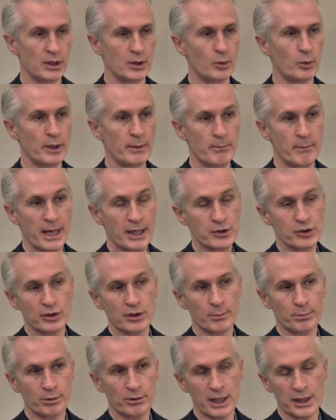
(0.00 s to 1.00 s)
We measure
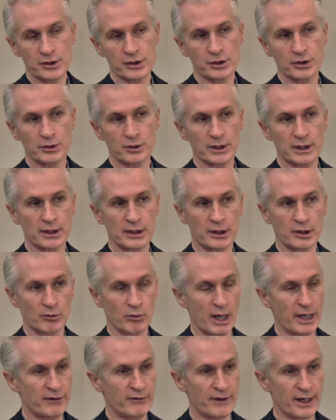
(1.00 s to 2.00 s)
the pressure in the
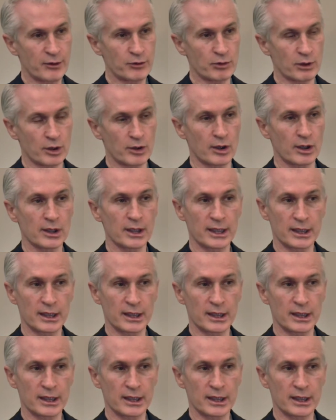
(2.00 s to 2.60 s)
right ventricle